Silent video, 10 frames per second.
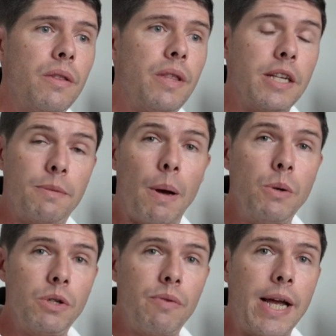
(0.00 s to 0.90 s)
the
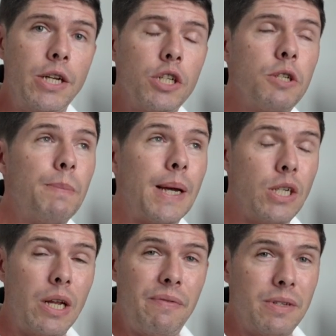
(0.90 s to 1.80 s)
exposure range,
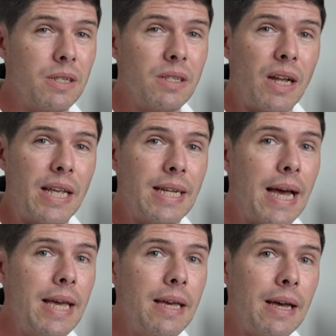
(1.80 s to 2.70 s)
especially if it's a sunny day